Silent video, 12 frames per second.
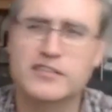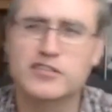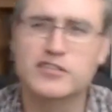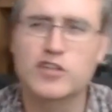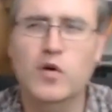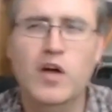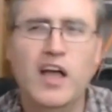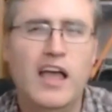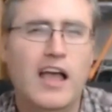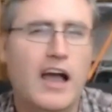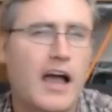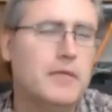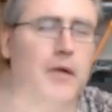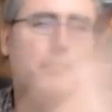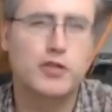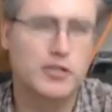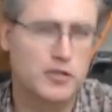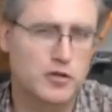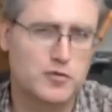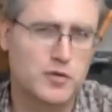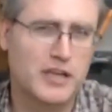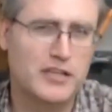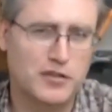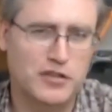And so I'm not printing those
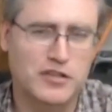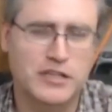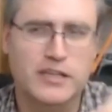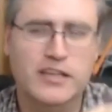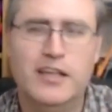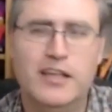regularly.